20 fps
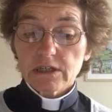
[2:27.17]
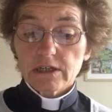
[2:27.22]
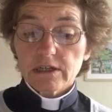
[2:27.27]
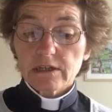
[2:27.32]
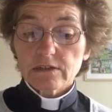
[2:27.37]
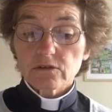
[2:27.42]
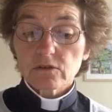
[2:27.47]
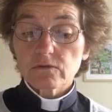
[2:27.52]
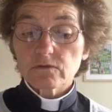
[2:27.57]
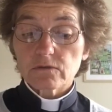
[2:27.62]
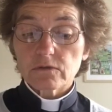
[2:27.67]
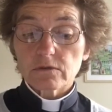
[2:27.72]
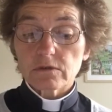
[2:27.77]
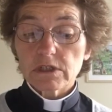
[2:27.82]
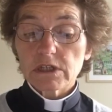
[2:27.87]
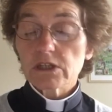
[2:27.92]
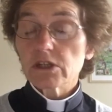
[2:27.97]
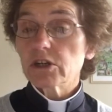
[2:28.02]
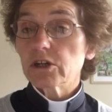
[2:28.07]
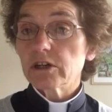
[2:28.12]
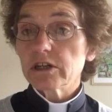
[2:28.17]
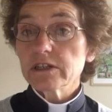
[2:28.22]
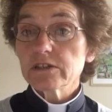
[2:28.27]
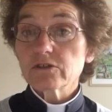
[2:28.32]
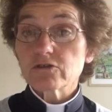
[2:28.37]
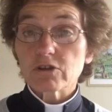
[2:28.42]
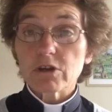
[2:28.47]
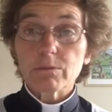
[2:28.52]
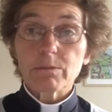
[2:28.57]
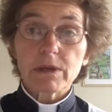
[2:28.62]
has often in her
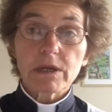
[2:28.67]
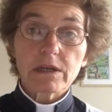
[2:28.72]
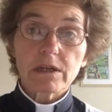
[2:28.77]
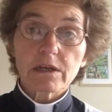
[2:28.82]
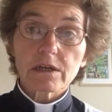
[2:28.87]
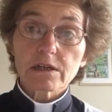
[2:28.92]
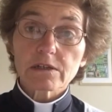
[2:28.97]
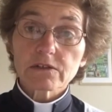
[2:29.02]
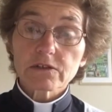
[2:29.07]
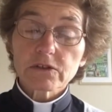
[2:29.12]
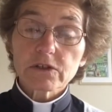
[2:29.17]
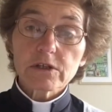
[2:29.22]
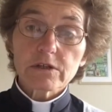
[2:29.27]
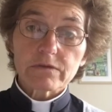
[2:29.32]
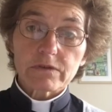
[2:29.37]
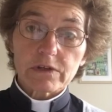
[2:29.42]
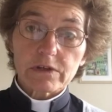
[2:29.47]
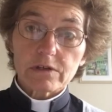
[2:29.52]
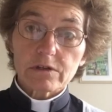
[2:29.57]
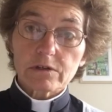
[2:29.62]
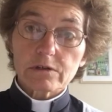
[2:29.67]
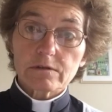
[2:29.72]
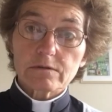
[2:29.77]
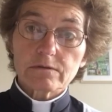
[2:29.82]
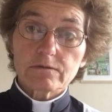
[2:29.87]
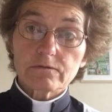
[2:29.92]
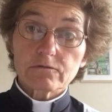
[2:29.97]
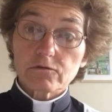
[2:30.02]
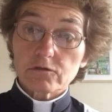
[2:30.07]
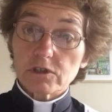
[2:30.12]
history been a conserver
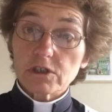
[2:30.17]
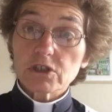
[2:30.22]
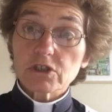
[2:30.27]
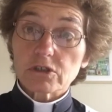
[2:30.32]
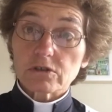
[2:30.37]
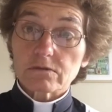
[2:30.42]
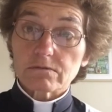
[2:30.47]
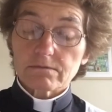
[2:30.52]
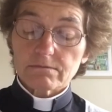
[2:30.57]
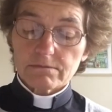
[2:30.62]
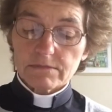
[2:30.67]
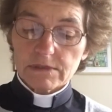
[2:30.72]
of tradition